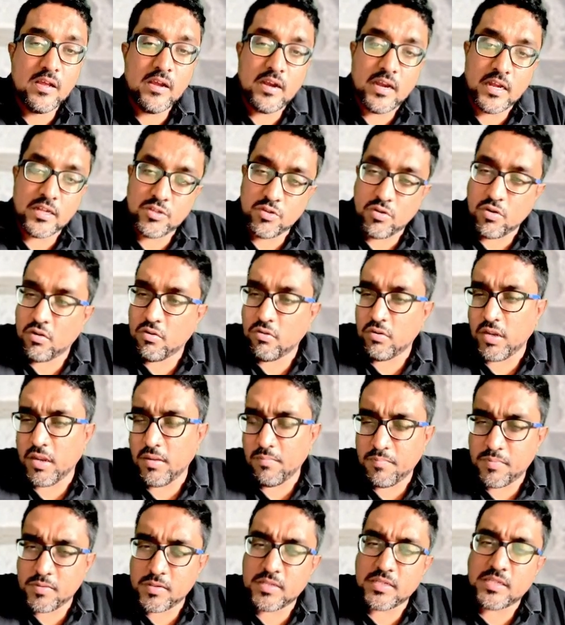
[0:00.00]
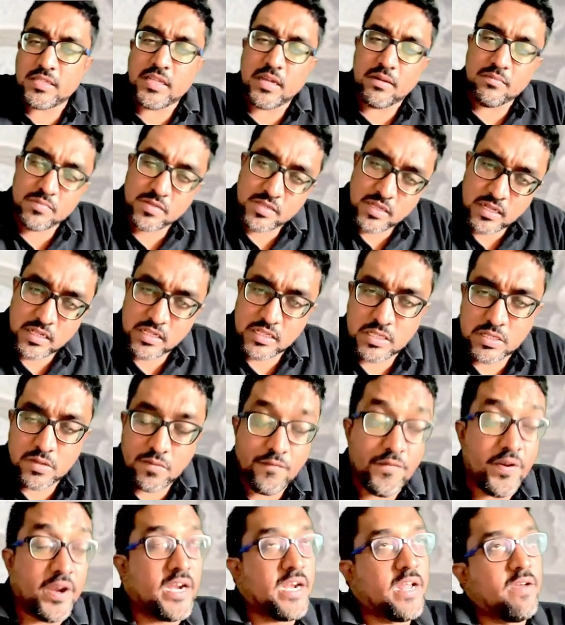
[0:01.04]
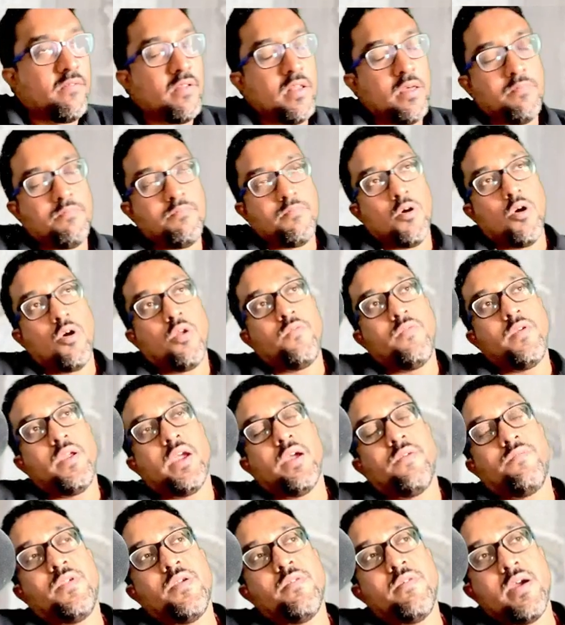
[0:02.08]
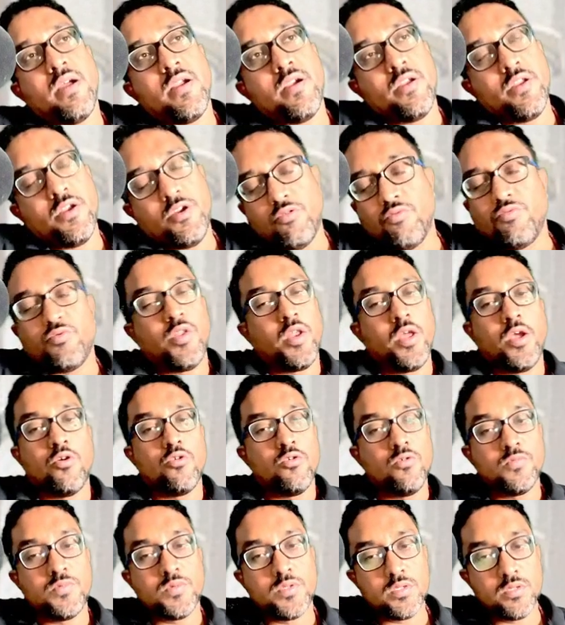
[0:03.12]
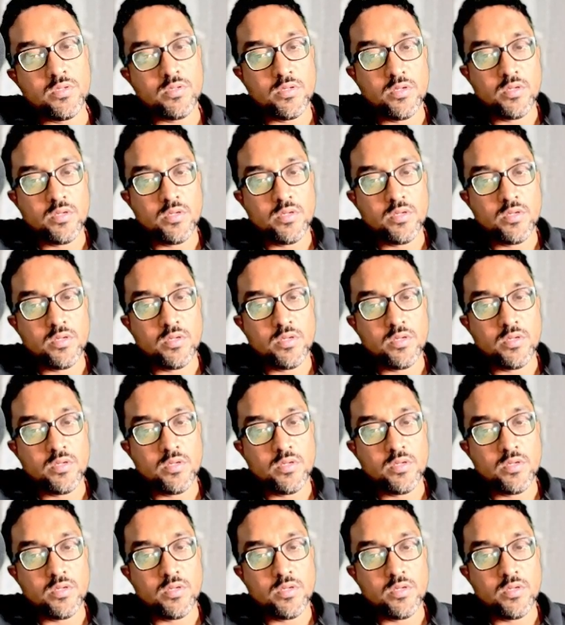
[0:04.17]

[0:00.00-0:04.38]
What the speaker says: Khajuraho temples themselves, we have divided into three groups.